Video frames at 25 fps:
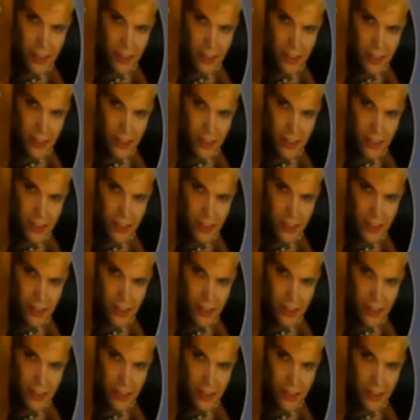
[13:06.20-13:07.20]

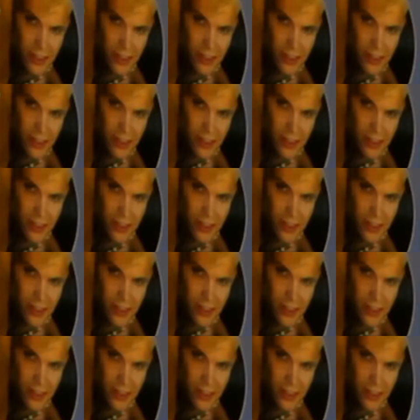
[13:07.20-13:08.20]

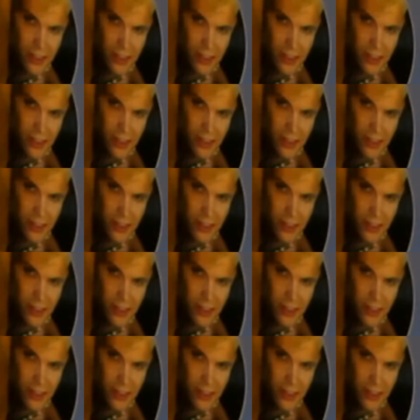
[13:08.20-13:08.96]
(silent)